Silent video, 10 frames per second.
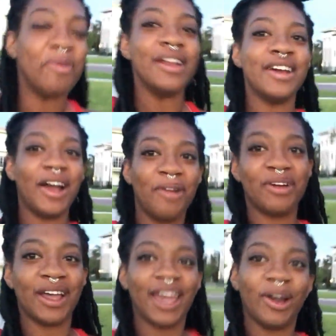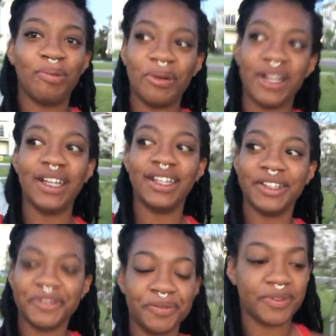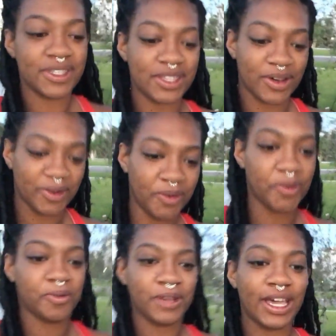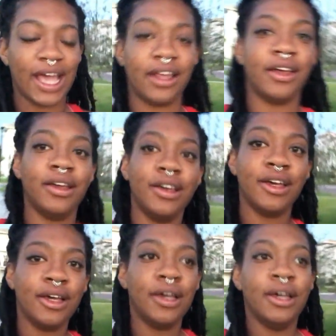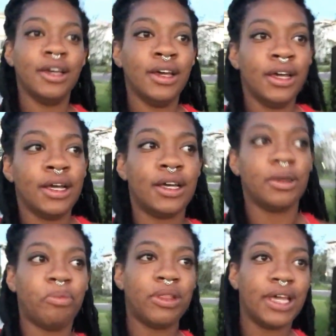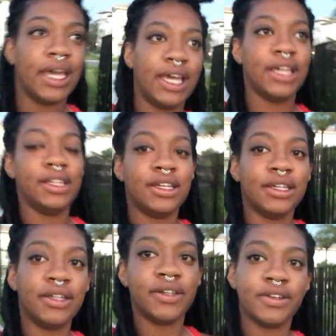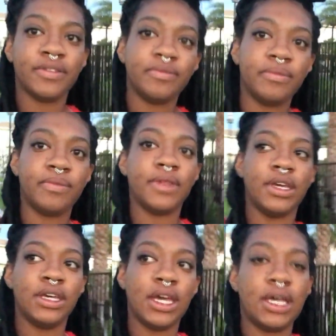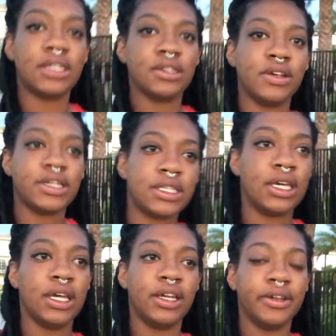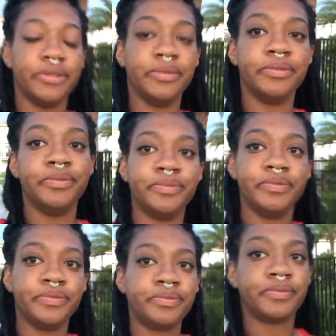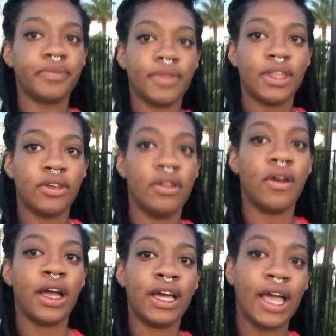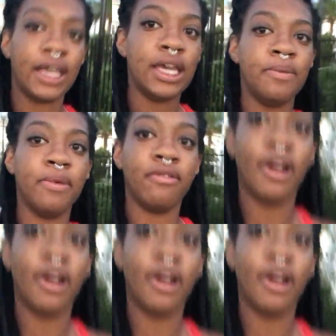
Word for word: but no, I'm going to help her. So we got a good plan yeah, so let's get it. You know, I gotta keep it